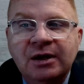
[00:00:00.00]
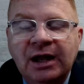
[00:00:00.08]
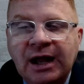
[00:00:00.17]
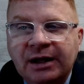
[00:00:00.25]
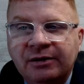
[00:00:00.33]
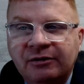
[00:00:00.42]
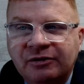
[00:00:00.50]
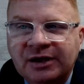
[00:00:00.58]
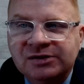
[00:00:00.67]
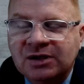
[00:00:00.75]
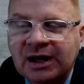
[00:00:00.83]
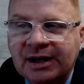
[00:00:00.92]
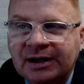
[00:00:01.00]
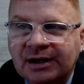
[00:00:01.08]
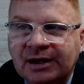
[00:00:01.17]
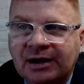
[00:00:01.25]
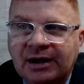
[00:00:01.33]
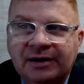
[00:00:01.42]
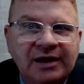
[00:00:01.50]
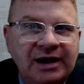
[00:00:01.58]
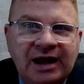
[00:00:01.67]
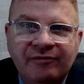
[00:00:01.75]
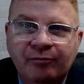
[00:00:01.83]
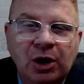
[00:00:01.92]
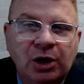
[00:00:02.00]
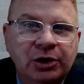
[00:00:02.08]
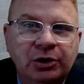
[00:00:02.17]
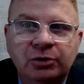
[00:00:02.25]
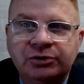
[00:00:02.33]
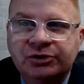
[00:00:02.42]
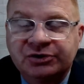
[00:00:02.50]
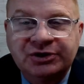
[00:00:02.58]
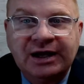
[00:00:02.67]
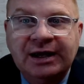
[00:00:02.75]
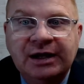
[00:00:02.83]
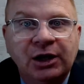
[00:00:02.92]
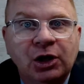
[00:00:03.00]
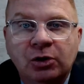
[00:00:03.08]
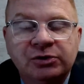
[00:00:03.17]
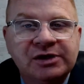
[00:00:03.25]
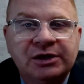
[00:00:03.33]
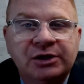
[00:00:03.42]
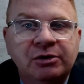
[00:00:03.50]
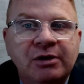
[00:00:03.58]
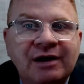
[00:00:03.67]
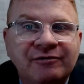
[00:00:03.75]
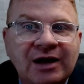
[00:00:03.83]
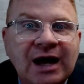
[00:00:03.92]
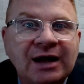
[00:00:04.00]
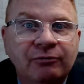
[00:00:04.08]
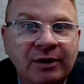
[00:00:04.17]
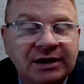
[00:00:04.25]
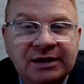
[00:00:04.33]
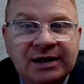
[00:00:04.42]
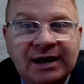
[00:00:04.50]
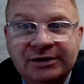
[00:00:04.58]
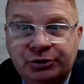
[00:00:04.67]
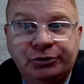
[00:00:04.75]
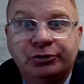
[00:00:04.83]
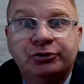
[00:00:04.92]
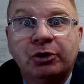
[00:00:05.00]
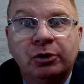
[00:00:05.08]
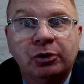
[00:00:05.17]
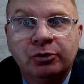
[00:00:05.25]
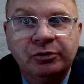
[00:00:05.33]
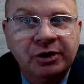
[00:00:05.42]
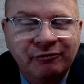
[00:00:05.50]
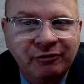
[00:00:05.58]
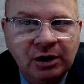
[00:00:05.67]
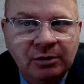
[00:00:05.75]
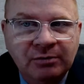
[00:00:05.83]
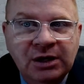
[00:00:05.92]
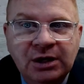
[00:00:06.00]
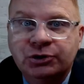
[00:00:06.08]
and things like that have barcodes or scanning codes that you have not recognized or you don't know who they're from.